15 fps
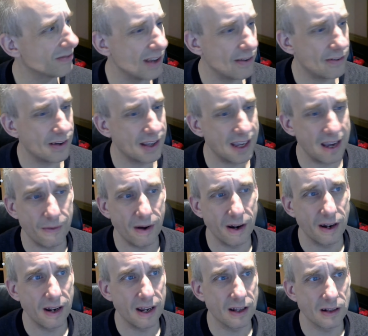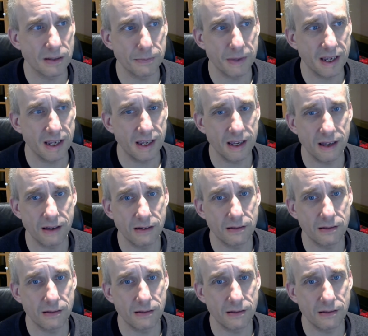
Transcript: if I get one, it'll be